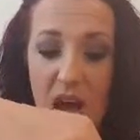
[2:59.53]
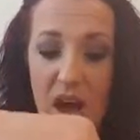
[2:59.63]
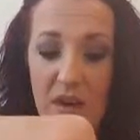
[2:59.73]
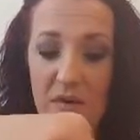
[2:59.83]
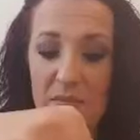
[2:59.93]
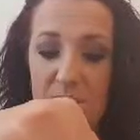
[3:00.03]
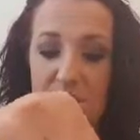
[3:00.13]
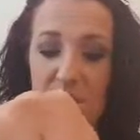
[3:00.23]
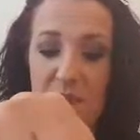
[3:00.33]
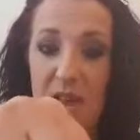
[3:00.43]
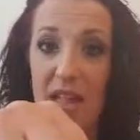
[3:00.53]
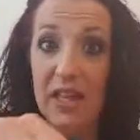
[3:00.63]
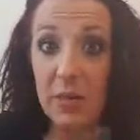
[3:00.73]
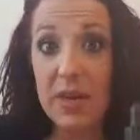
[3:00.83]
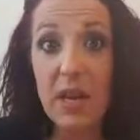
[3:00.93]
A
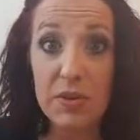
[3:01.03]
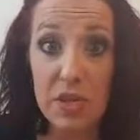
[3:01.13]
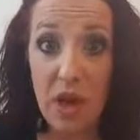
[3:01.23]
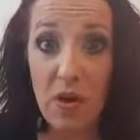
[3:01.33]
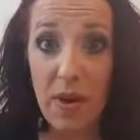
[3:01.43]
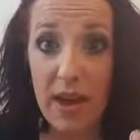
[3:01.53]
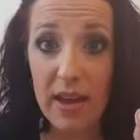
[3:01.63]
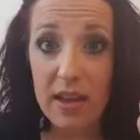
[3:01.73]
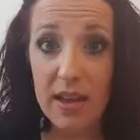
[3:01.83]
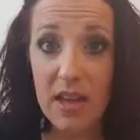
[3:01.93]
little bit goes a long way.